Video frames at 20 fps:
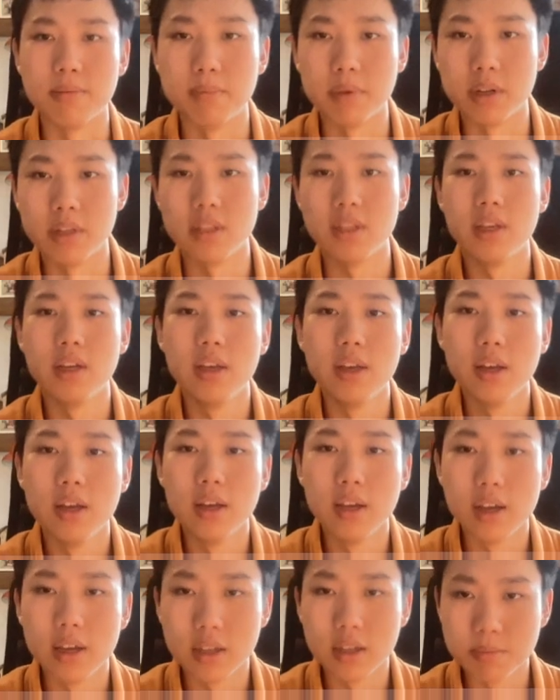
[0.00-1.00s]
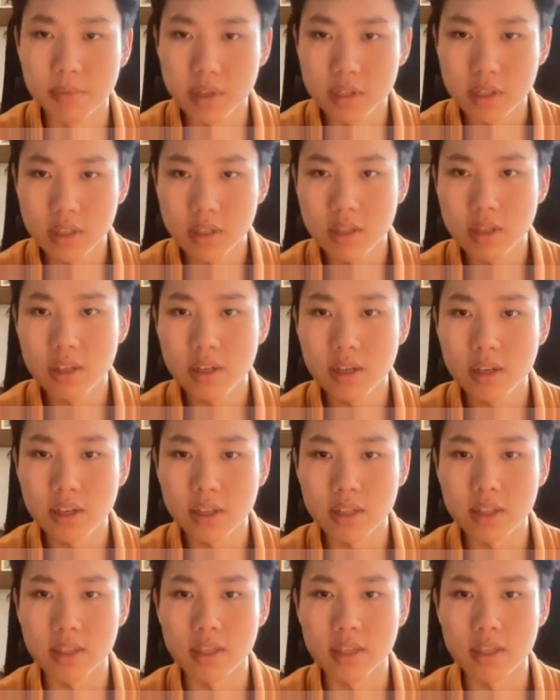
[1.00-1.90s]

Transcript: But admittedly,